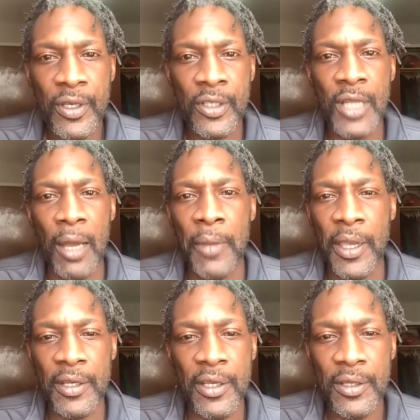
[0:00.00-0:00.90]
It's not
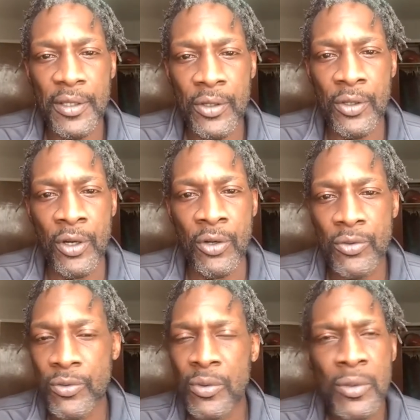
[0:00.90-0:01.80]
making it. You know,
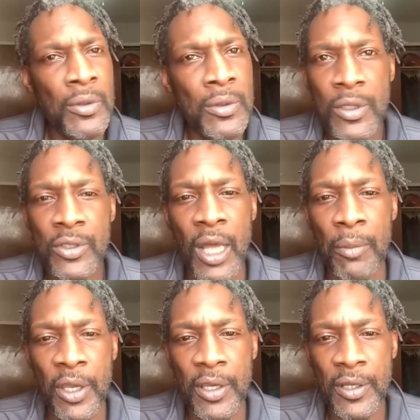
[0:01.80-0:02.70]
it's not
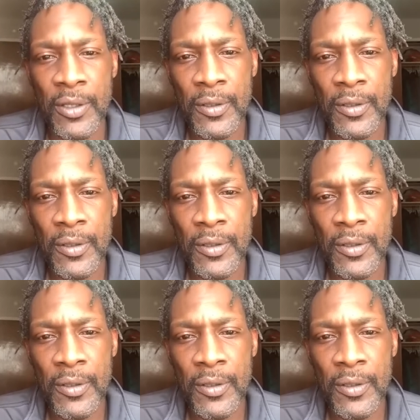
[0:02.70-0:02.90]
making it.